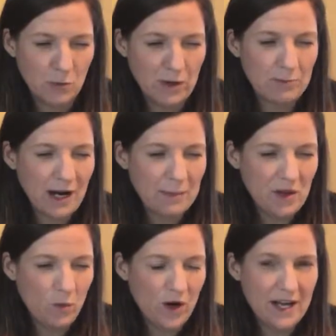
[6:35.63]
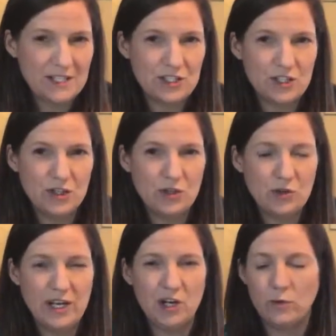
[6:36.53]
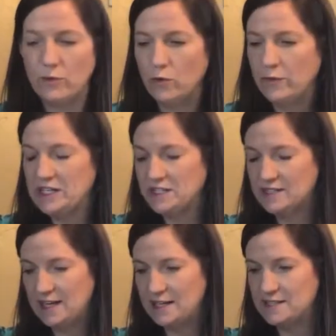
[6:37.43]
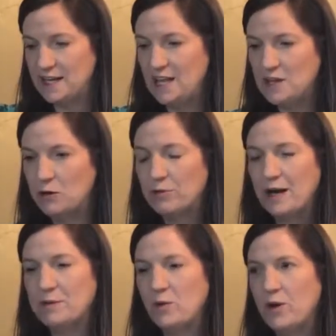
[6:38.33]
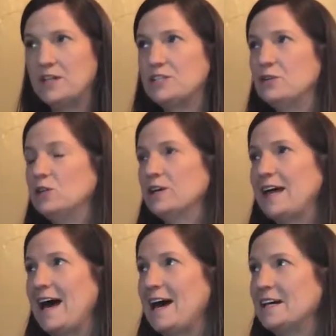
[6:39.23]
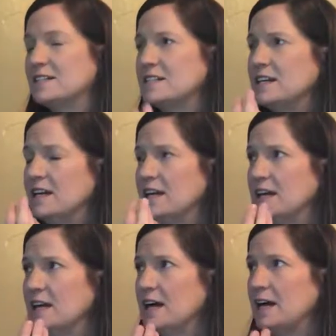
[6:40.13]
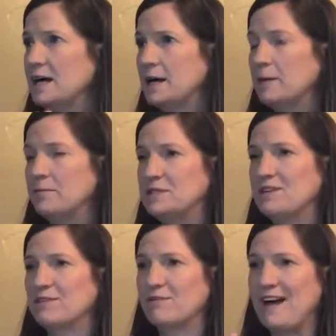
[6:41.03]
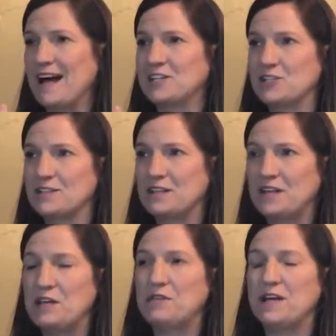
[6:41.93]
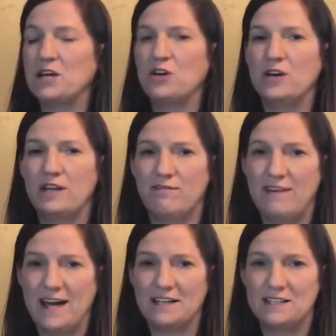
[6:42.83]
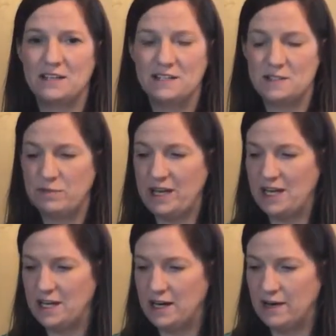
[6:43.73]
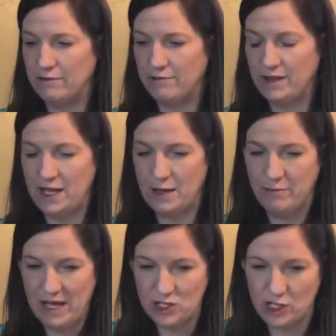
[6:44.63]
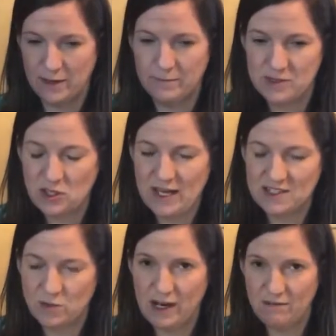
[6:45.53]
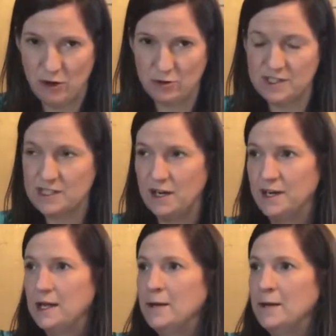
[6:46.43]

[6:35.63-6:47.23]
we probably want to, you know, we discuss it, and they would probably want to look at different factors that they think could affect the speed of the pendulum. So that's what I focused on.